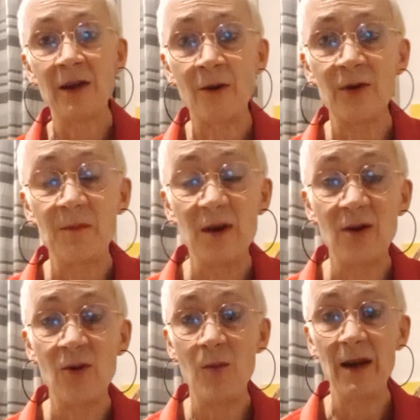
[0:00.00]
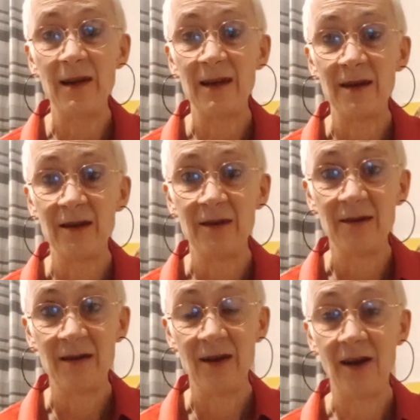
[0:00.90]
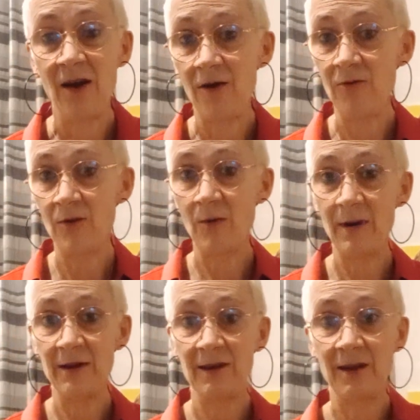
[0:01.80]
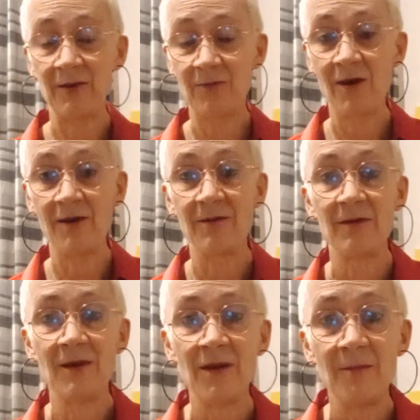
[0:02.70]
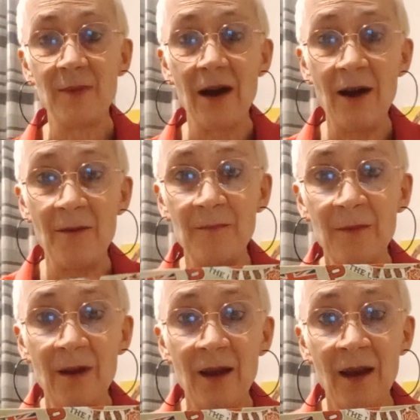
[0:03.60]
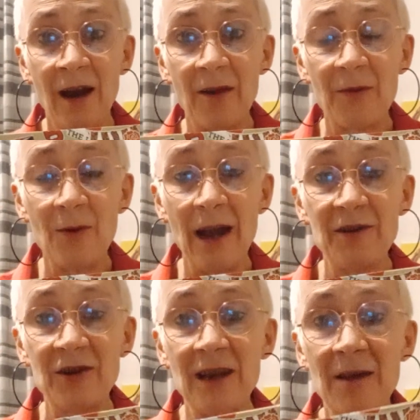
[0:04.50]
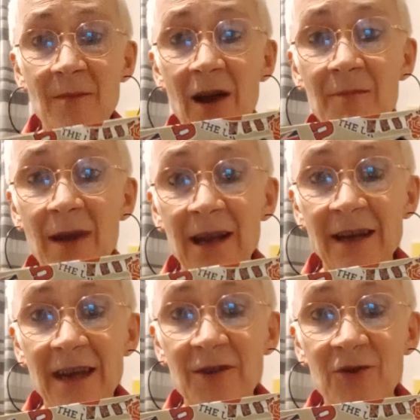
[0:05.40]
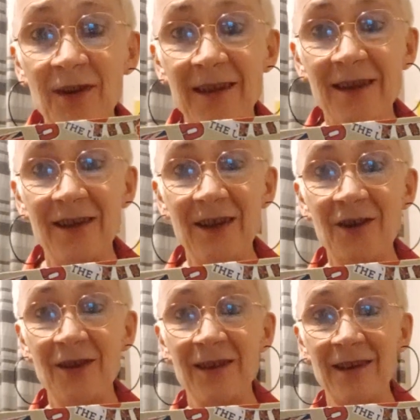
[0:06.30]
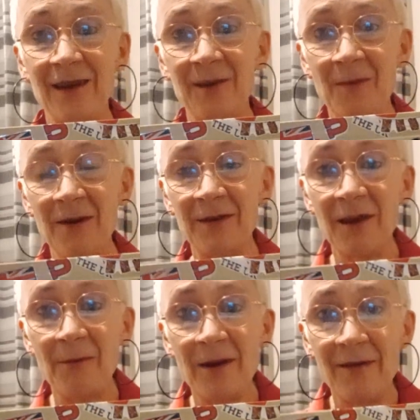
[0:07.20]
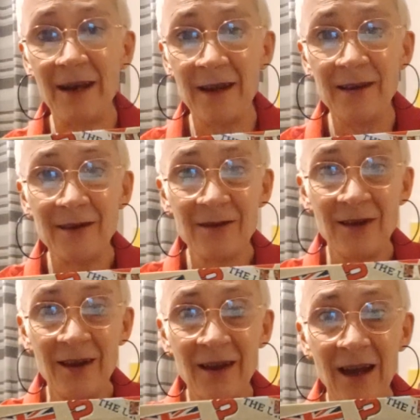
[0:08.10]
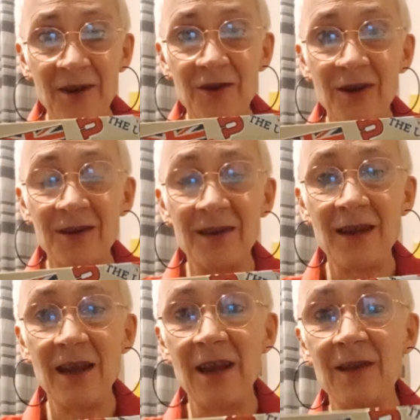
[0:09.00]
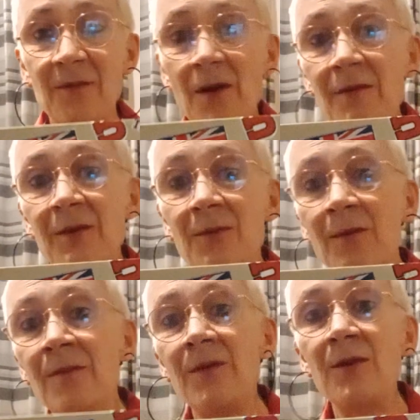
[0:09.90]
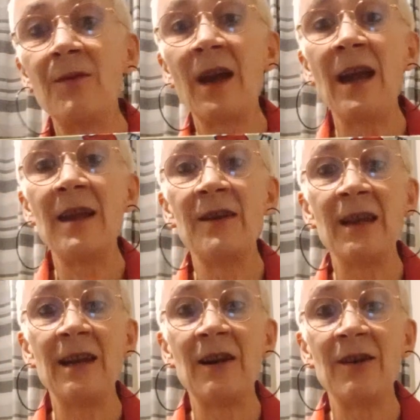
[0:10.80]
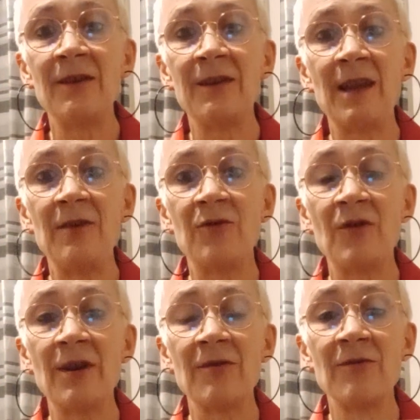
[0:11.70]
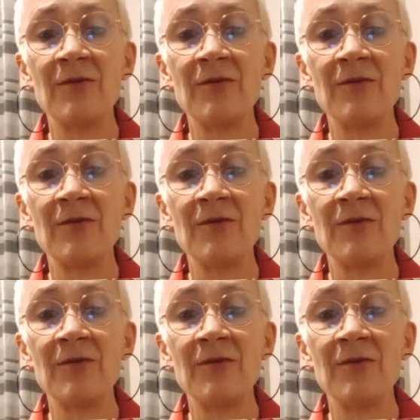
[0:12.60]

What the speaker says: cost me £1, a whole £1, that's right. But I thought actually it might make an interesting addition to this one, so here it is. As you can see, it is very sort of UK and England centric.